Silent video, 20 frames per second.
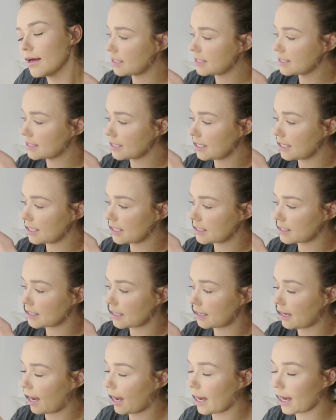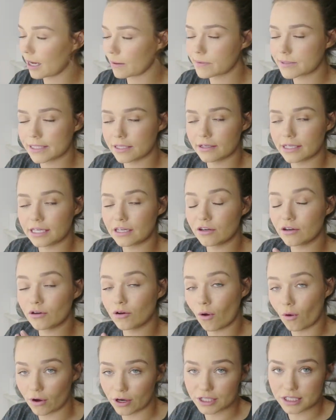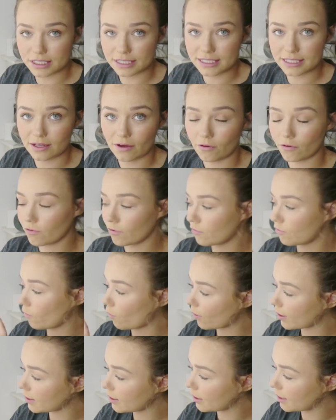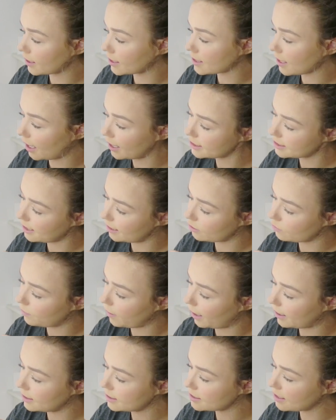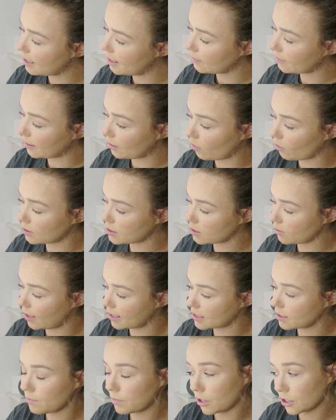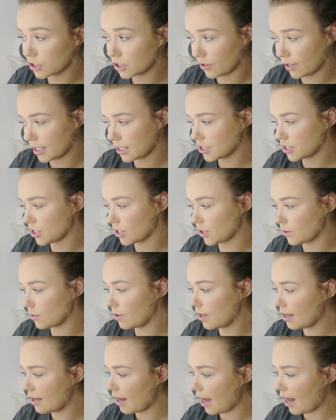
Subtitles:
This is an absolutely gorgeous 4-coloured eyeshadow palette that also has a blusher in it too.